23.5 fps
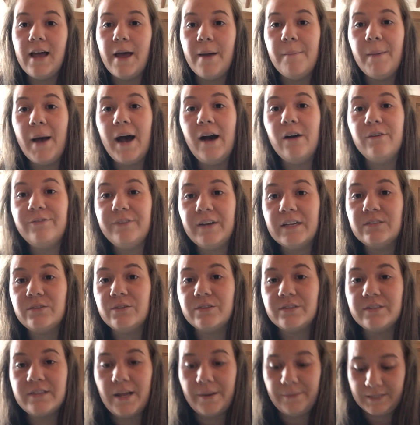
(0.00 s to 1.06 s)
how fast or
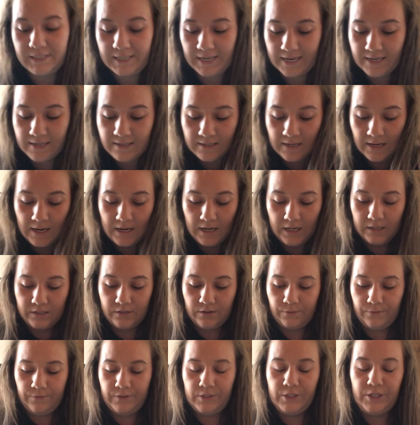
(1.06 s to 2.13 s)
slow it is.
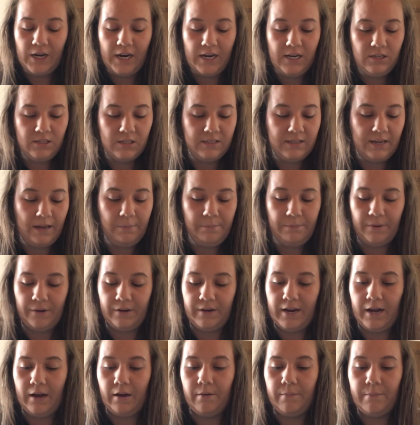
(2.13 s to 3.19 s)
So if we change the tempo
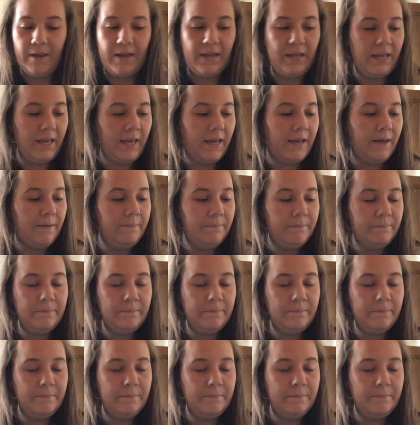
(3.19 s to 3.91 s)
now and make it